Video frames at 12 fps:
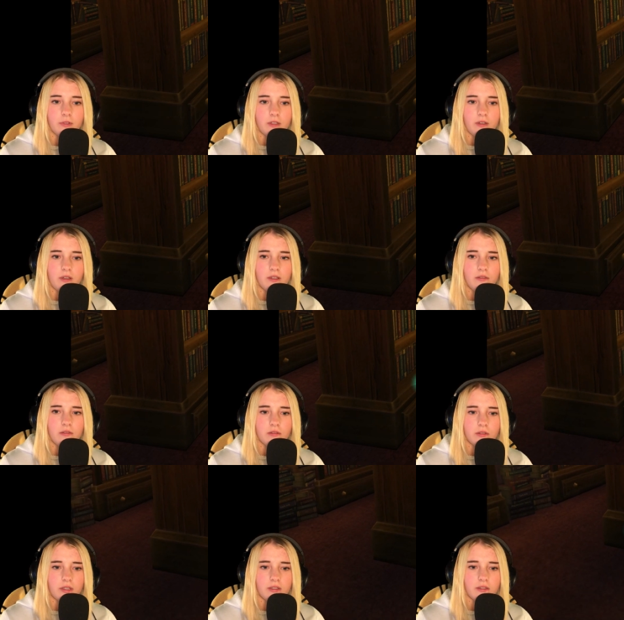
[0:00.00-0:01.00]
Yes,
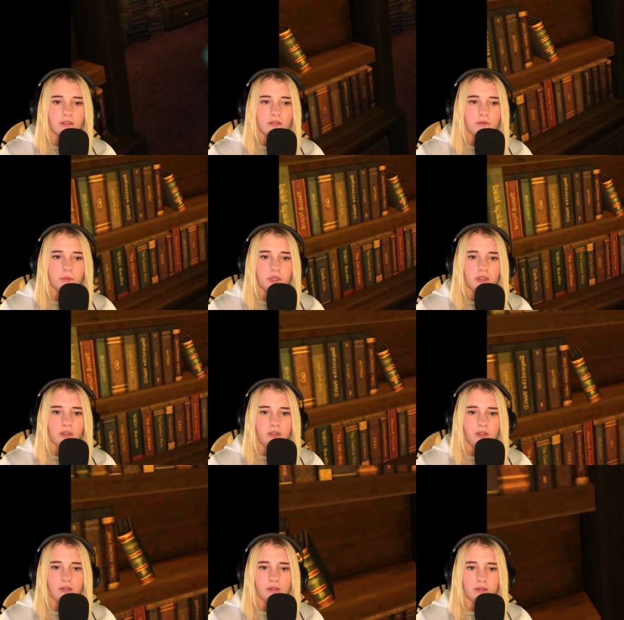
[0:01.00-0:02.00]
that is me.
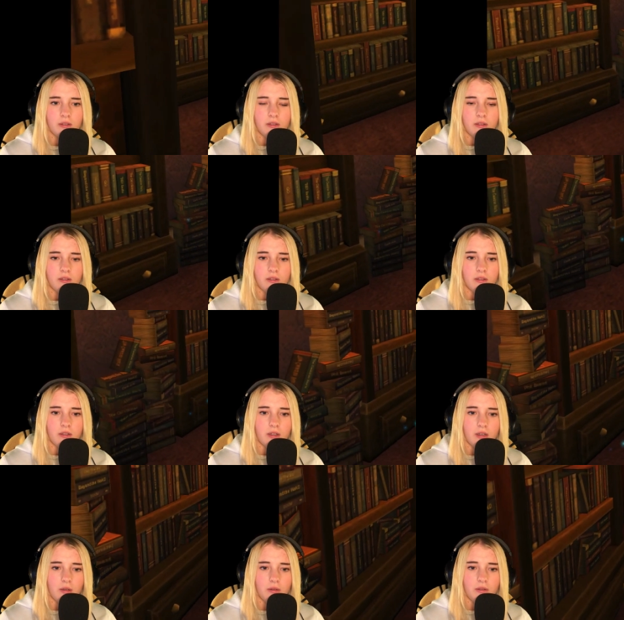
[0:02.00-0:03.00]

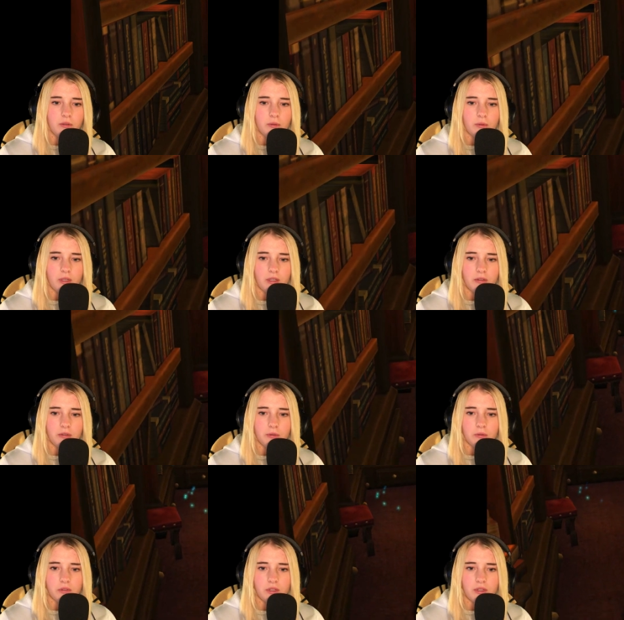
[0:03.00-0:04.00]
How you do, how you
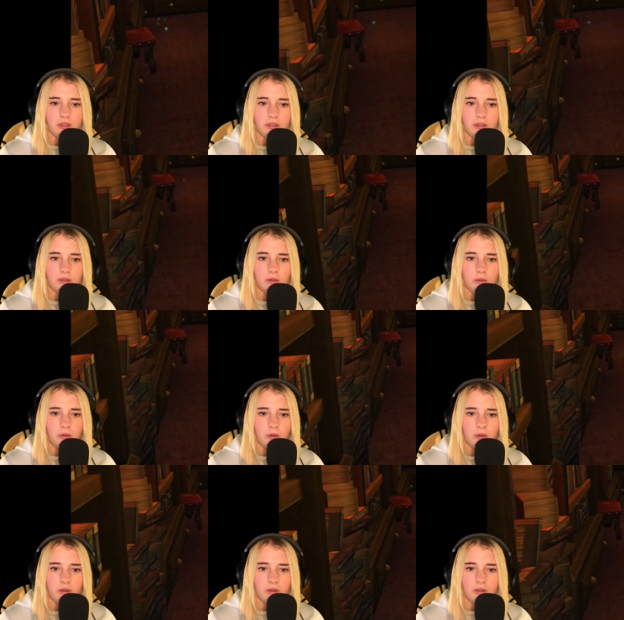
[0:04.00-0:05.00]
do, sir? Oh,
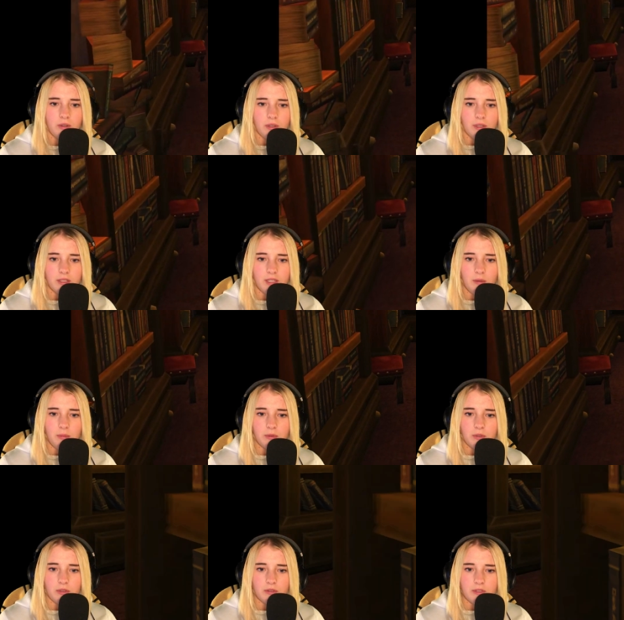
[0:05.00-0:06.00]
that
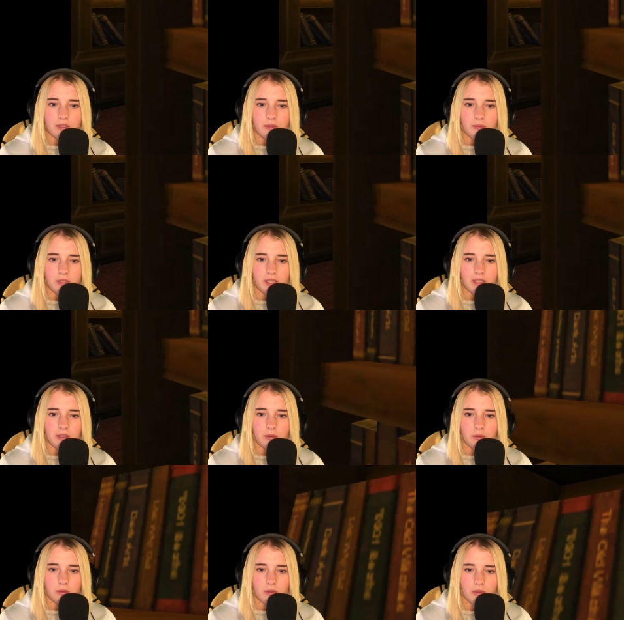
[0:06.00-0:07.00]
book looks really
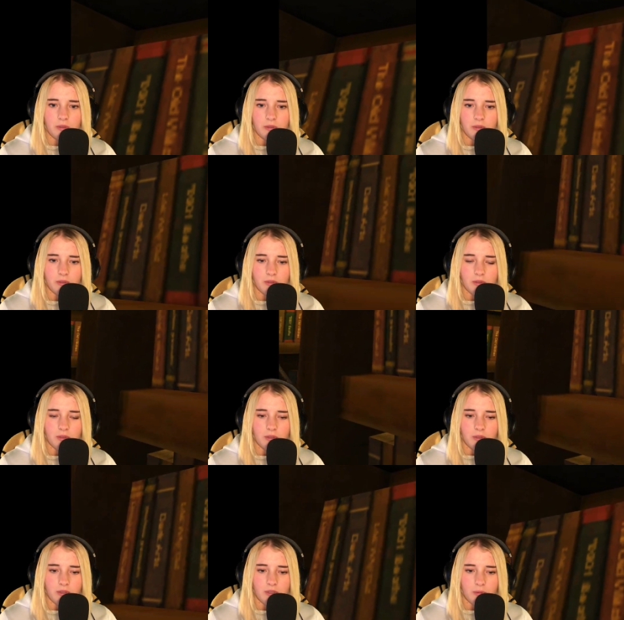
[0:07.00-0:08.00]
cool.
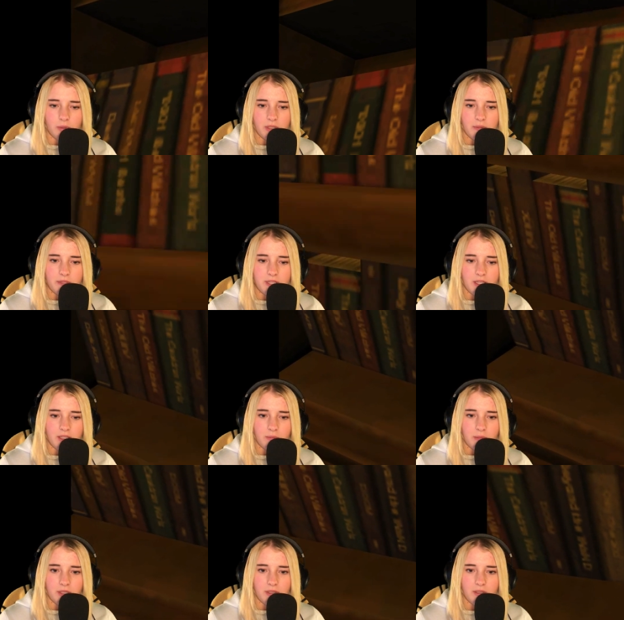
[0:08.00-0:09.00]
The one I'm standing
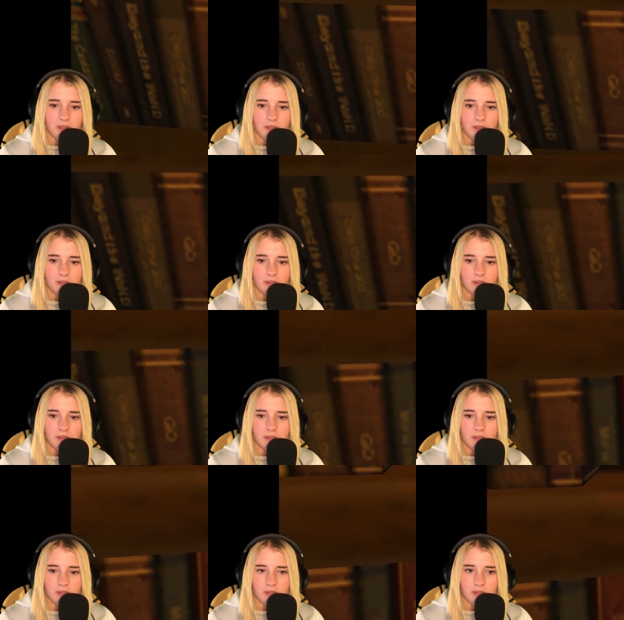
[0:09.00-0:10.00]
by.
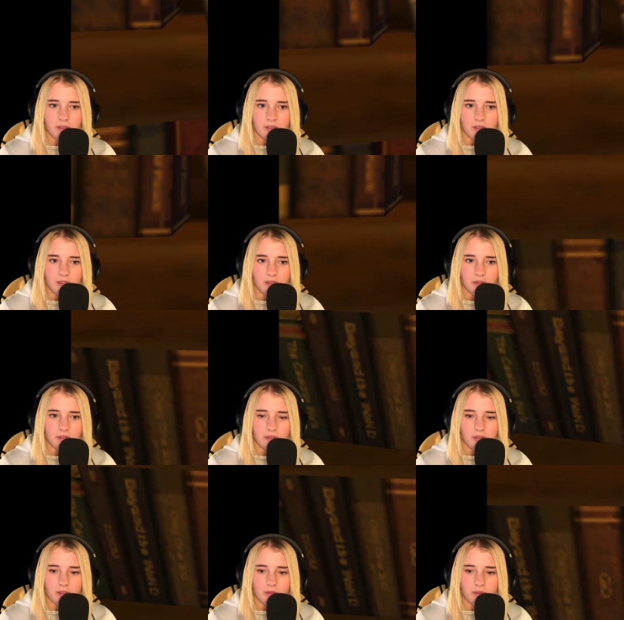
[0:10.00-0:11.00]
Can't,
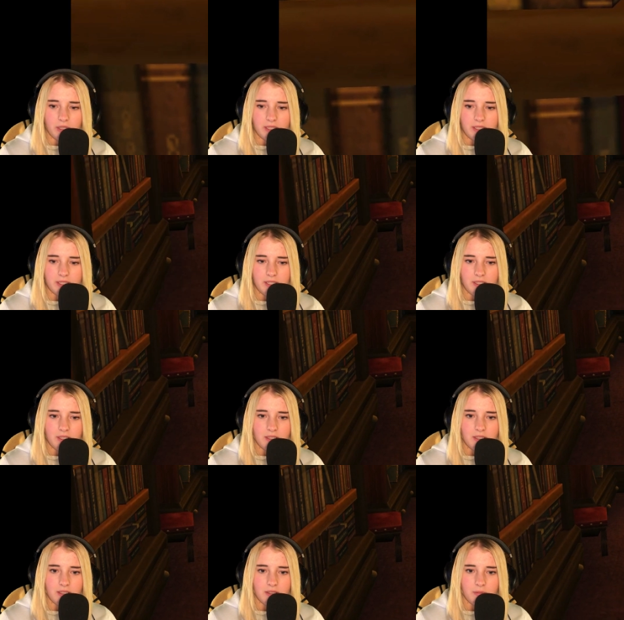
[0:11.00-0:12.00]
can't really see
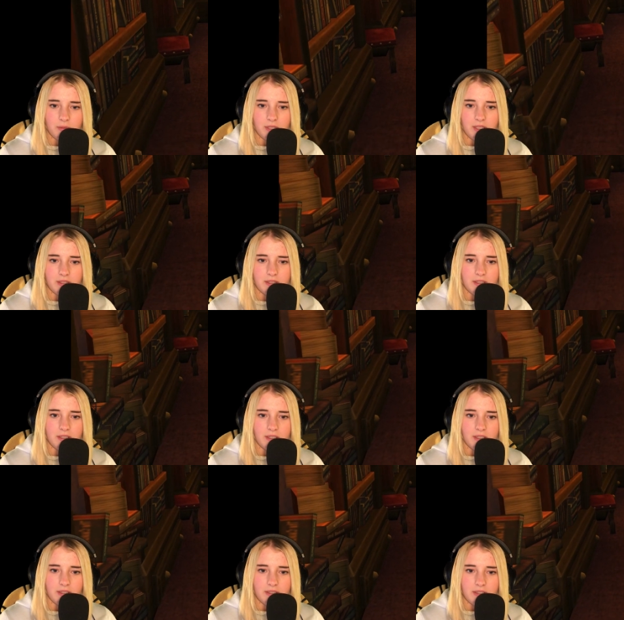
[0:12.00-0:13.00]
it, but it's, the,
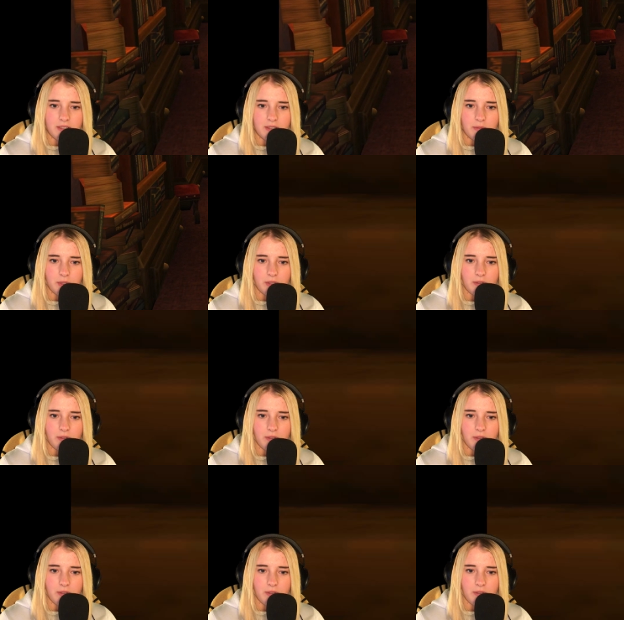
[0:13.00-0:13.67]
it's this one.